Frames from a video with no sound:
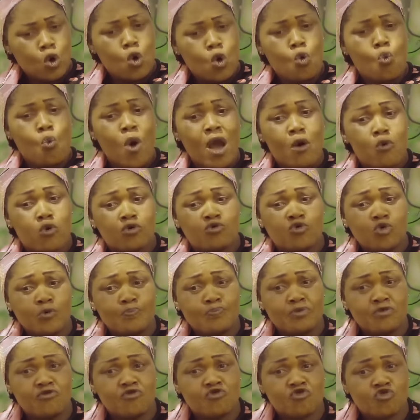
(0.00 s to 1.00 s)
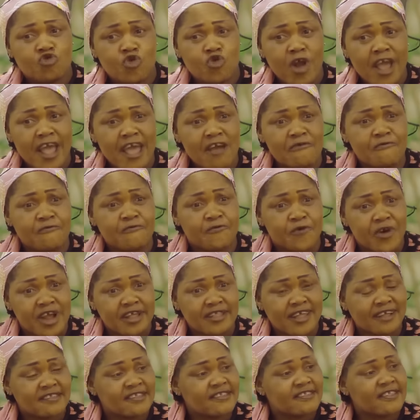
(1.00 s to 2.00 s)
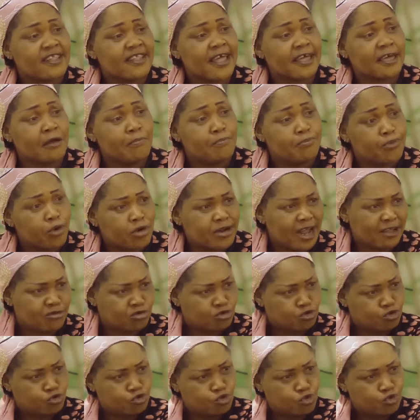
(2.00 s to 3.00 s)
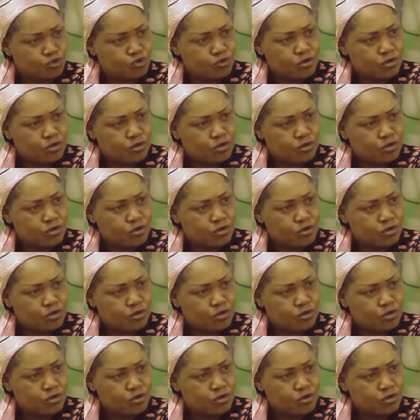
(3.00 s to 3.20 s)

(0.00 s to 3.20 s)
Why would you betray a friend that is like a brother to you